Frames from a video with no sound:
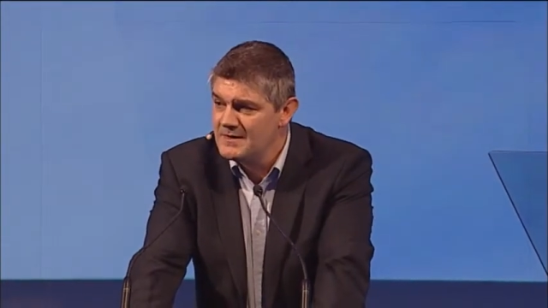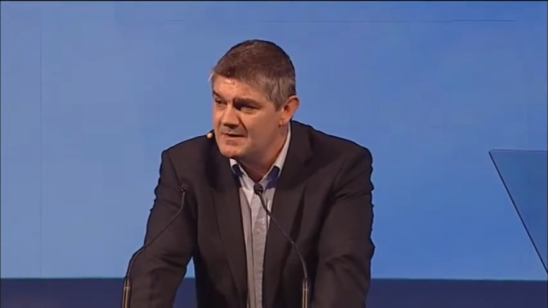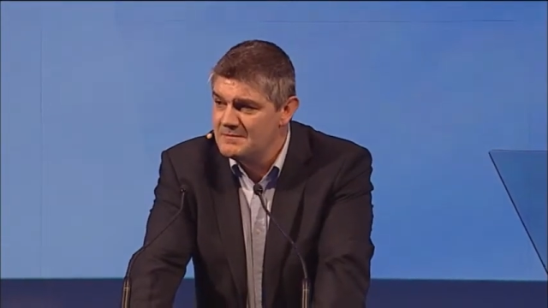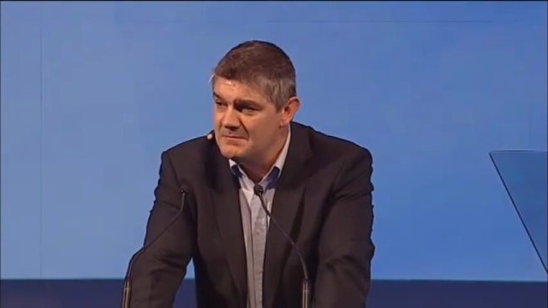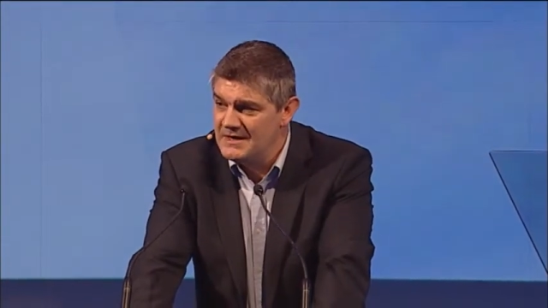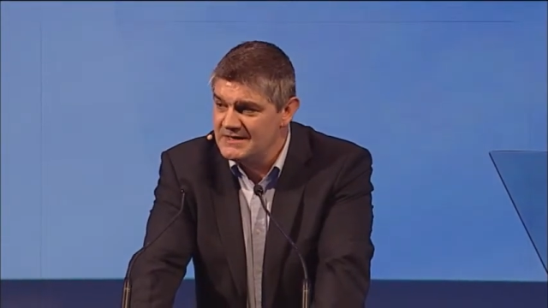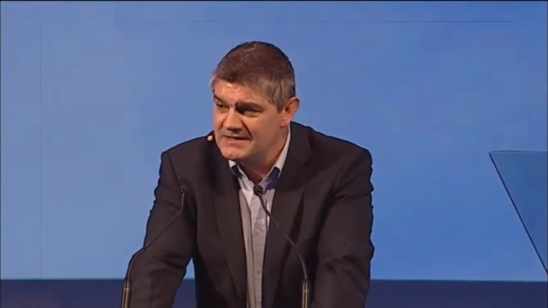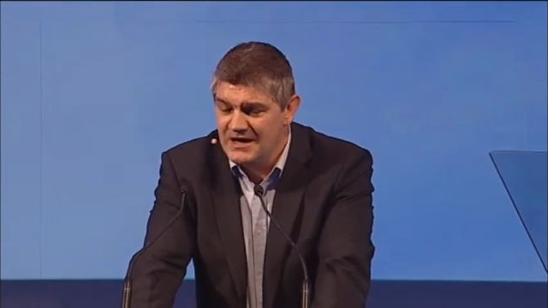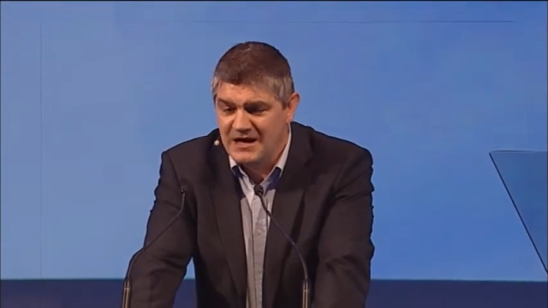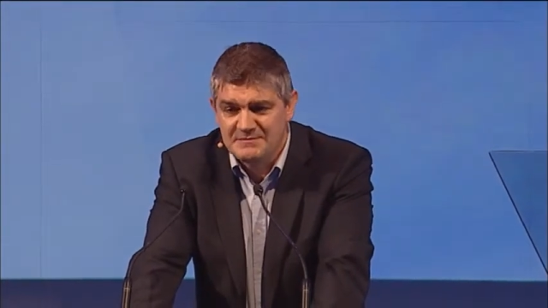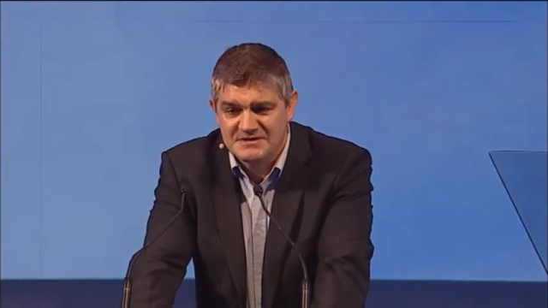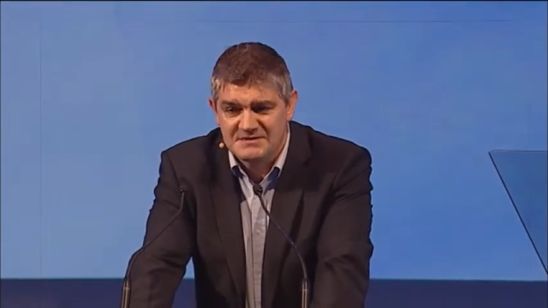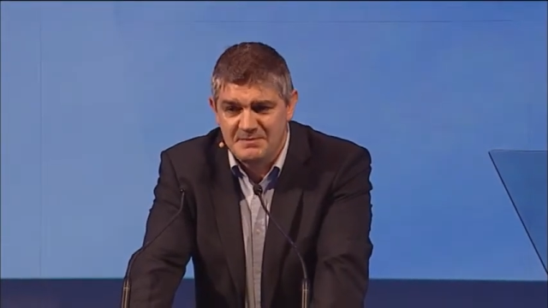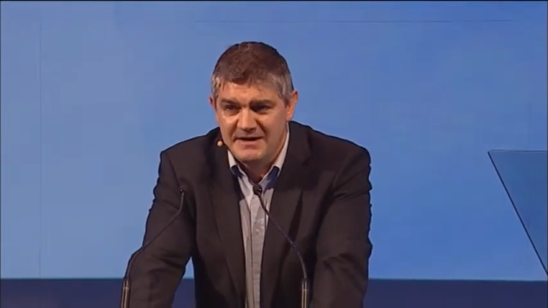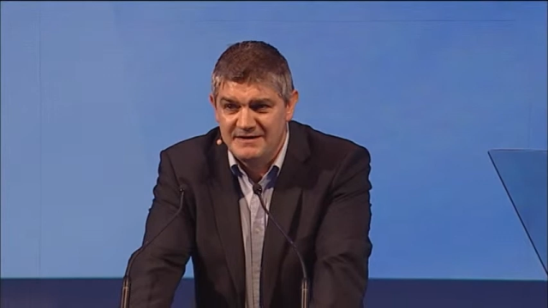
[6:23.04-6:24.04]
My time
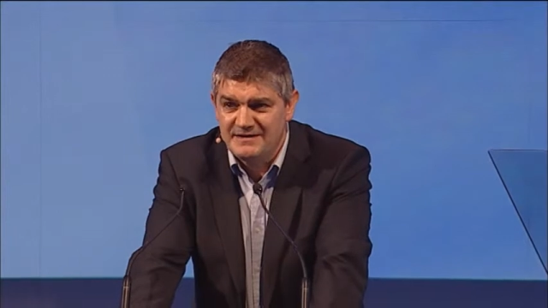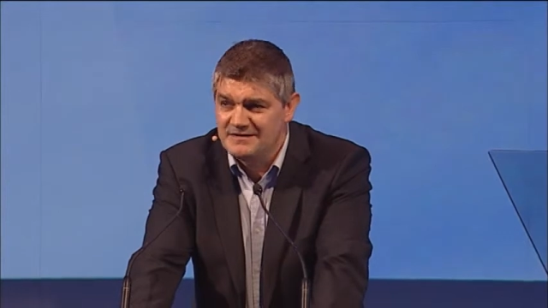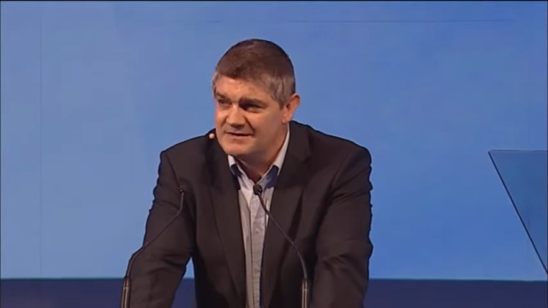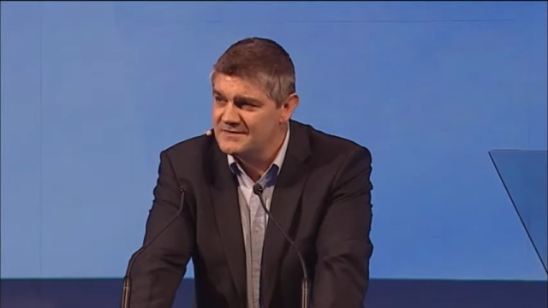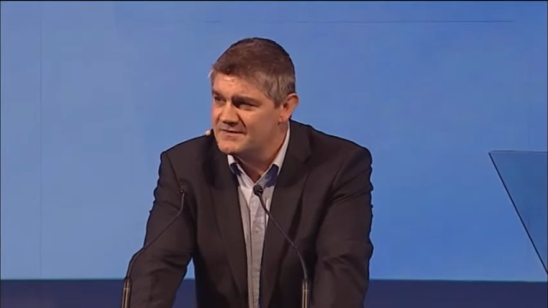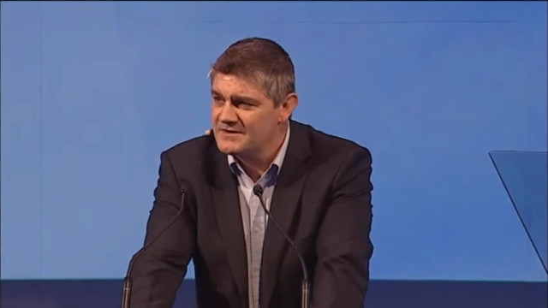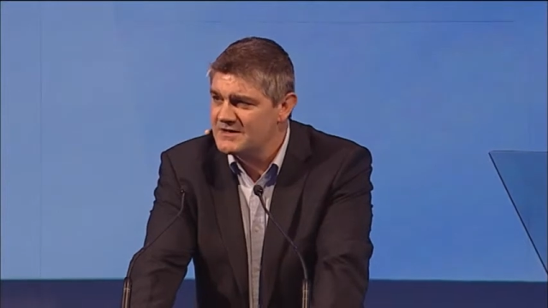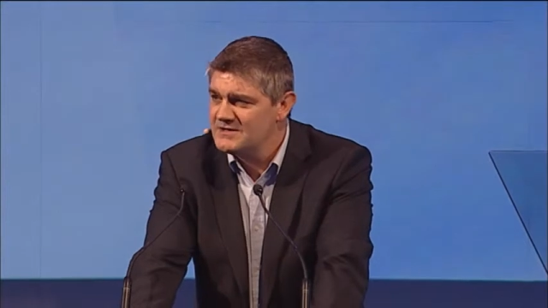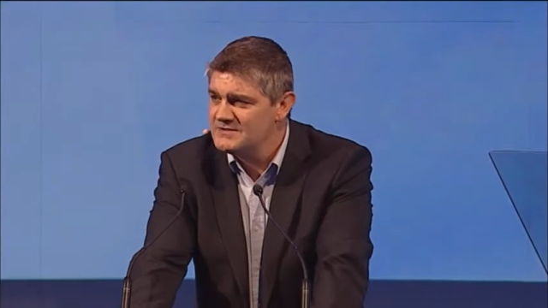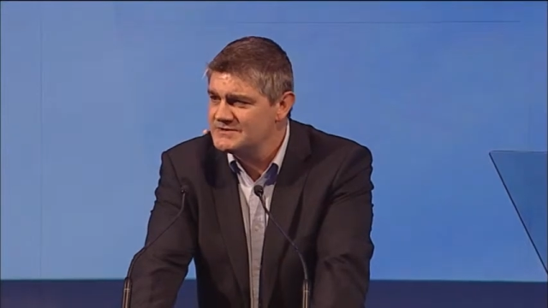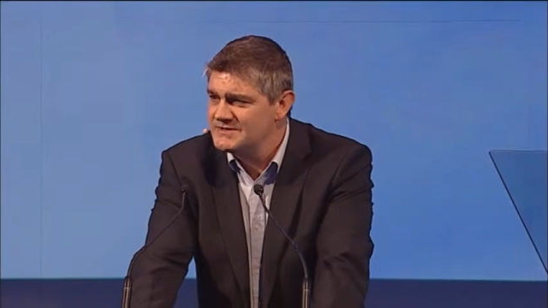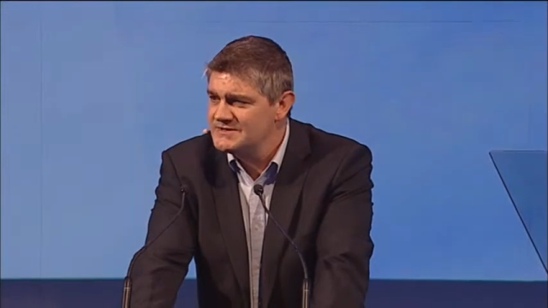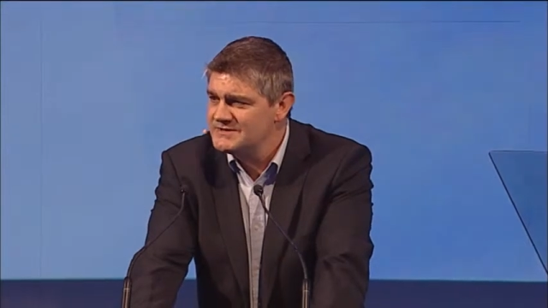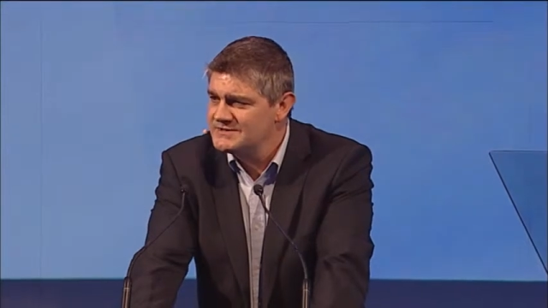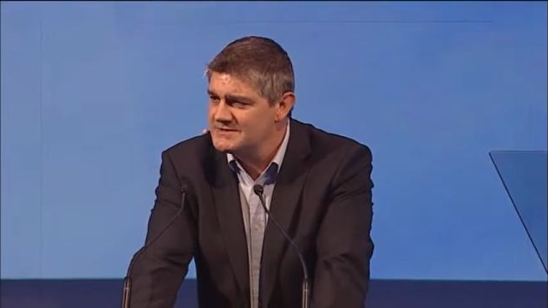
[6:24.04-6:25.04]
spent in different
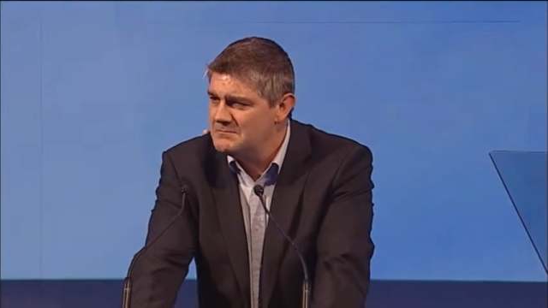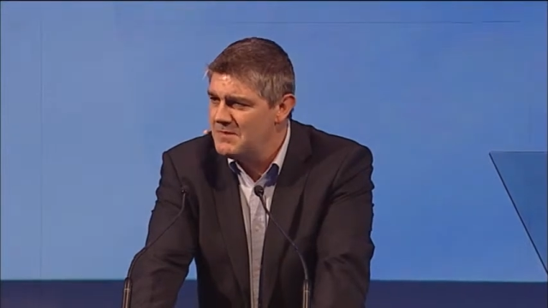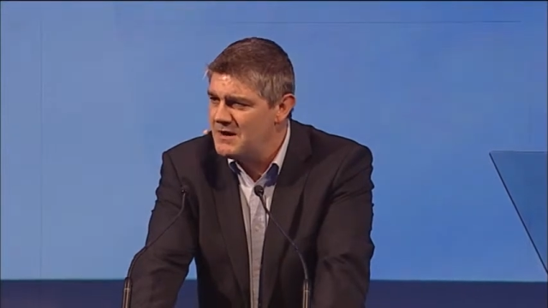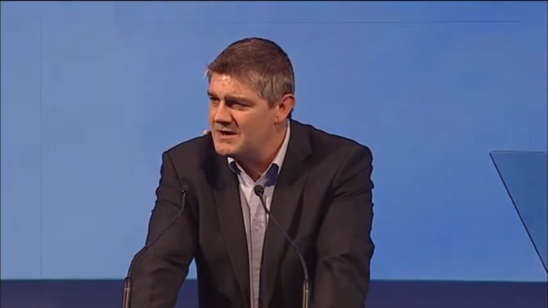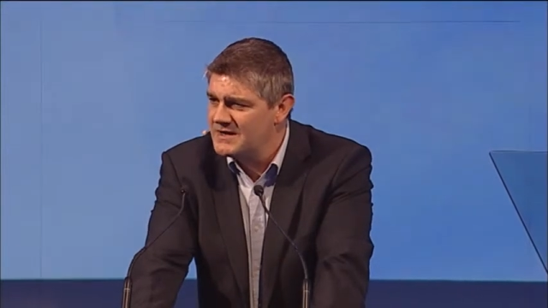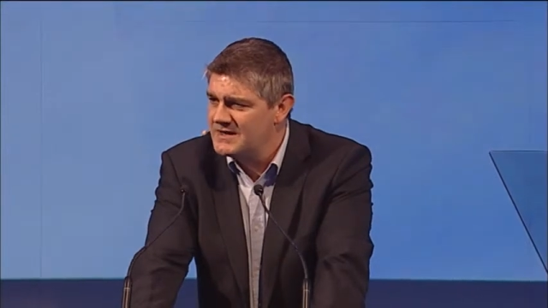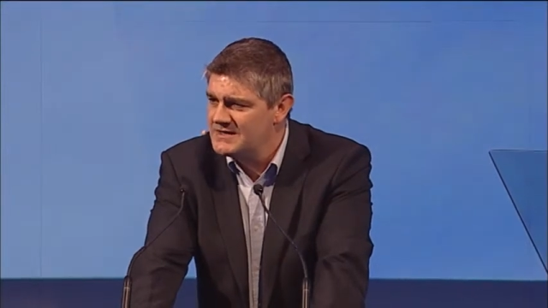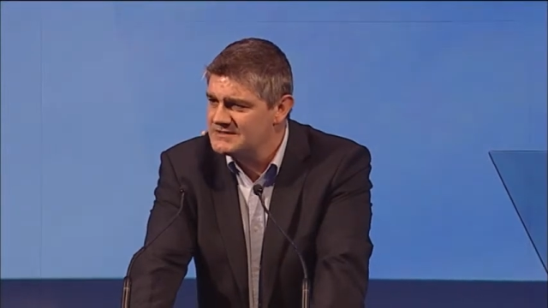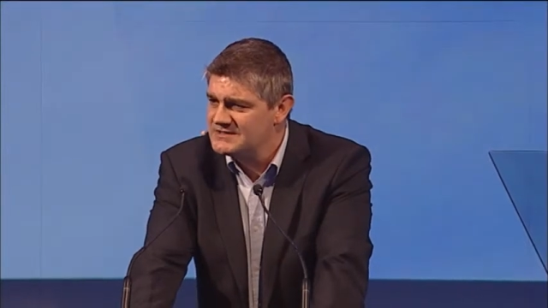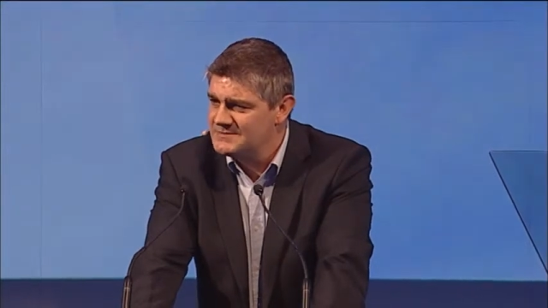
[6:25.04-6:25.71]
cultures and markets